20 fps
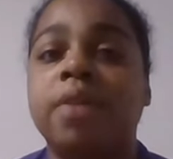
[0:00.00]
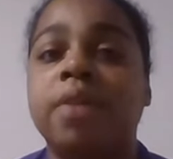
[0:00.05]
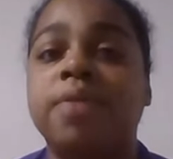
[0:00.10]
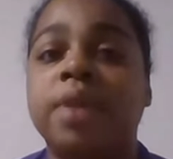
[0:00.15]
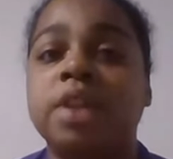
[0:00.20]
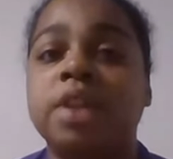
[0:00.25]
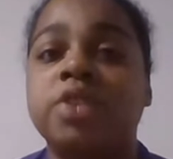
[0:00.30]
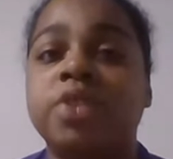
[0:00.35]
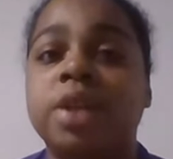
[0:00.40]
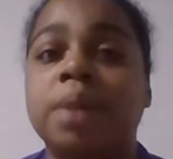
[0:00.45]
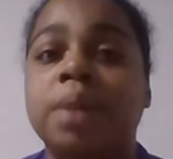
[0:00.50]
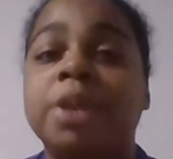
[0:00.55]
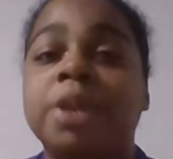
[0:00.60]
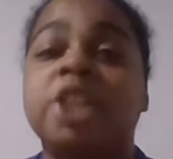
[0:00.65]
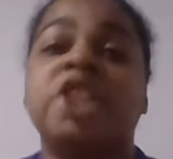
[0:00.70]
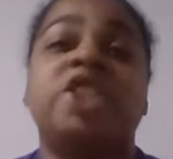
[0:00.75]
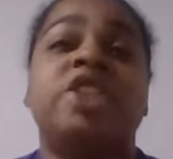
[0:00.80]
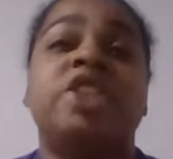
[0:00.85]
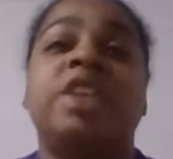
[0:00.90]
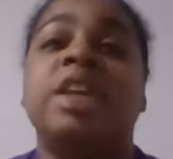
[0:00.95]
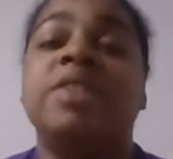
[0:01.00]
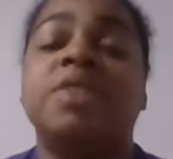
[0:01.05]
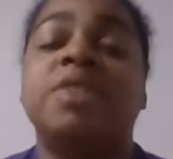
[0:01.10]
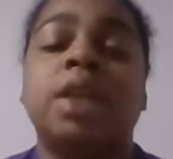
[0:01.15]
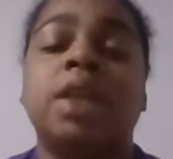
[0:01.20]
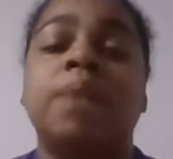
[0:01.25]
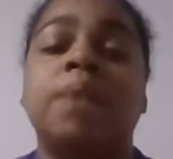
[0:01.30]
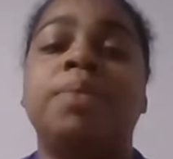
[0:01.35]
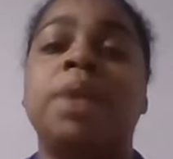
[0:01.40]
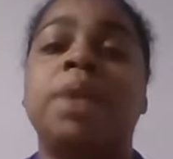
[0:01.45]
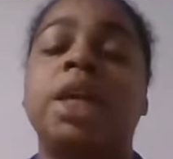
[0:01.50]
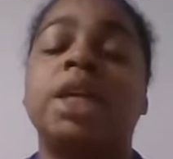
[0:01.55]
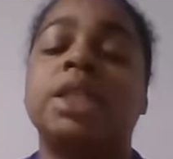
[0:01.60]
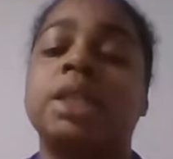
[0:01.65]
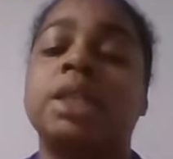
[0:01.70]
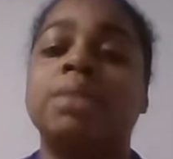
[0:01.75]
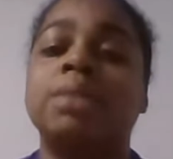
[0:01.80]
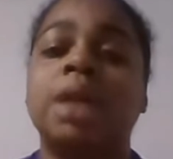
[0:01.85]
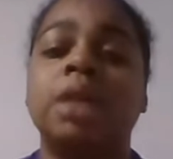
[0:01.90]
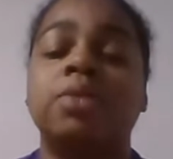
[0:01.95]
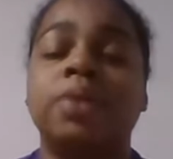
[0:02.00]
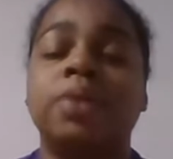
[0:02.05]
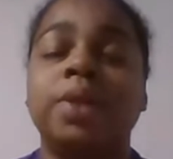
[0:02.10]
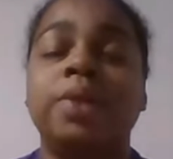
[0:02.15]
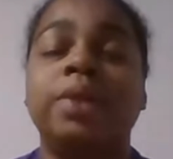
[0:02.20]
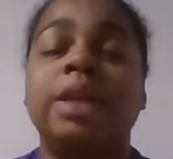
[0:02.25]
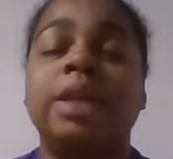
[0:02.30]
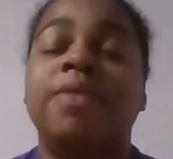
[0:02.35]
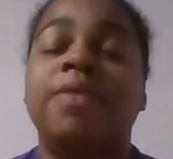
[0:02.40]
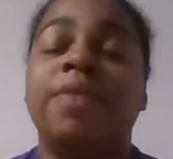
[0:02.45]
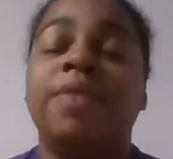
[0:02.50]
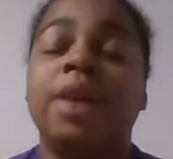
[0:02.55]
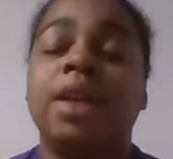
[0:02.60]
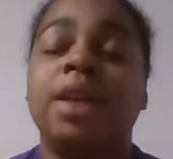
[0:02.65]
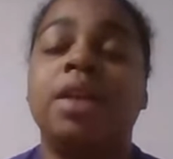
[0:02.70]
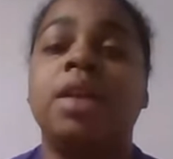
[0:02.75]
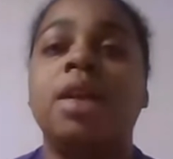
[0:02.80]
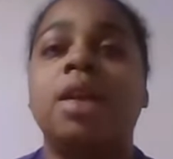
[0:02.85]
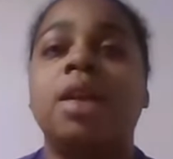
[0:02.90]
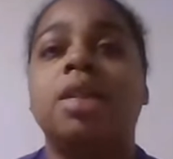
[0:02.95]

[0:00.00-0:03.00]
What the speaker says: or frustrated but just gives in, because sometimes when you give in,